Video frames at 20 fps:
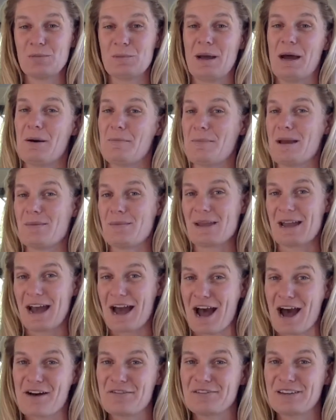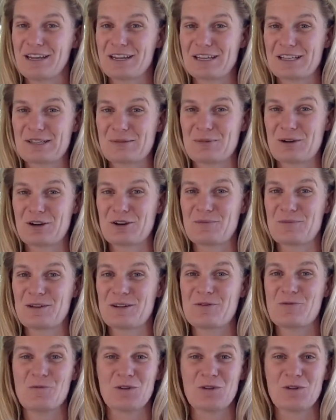about maybe a half-day experiment